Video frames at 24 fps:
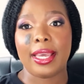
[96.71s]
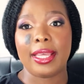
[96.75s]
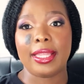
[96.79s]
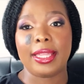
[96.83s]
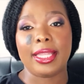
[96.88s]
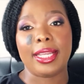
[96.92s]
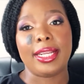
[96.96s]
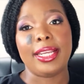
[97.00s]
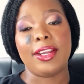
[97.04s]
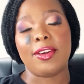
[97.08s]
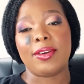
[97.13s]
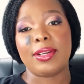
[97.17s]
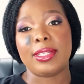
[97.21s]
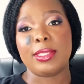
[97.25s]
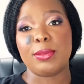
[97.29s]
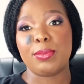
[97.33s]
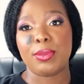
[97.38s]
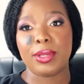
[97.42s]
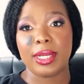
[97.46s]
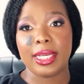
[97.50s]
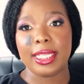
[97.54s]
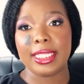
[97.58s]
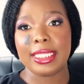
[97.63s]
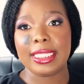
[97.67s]
the nearest
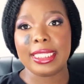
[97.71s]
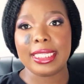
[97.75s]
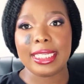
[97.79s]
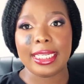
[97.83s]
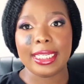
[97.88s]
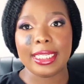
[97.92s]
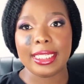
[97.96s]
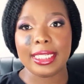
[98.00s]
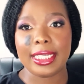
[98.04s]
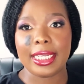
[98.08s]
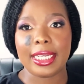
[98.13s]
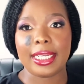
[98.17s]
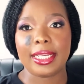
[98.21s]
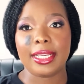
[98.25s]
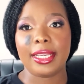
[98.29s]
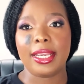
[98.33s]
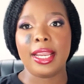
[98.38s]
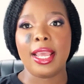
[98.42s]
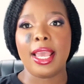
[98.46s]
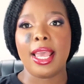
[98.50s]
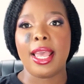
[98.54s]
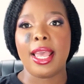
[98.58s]
police station.